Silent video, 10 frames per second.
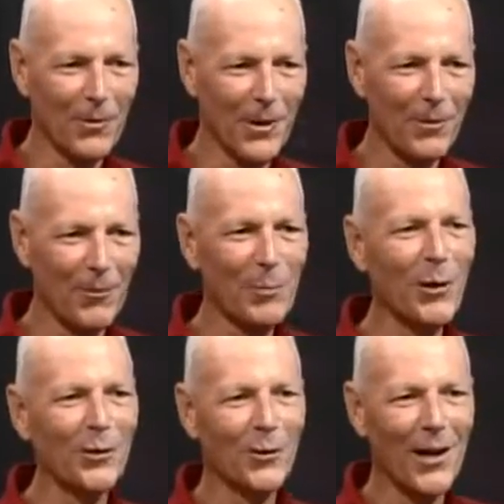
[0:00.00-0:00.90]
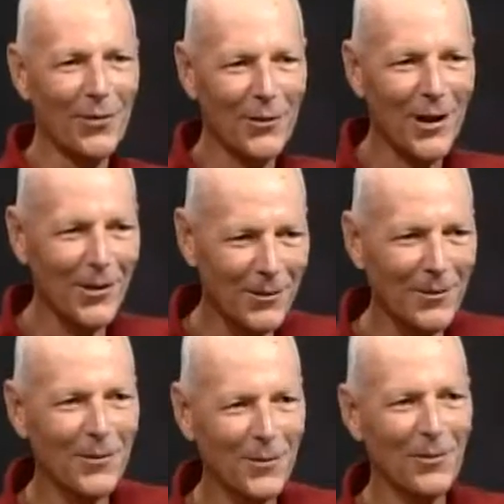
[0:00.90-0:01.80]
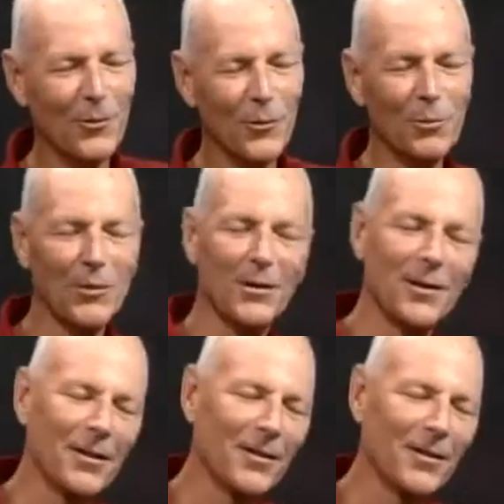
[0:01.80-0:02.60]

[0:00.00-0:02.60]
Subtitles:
they rebuilt their livestock groups, and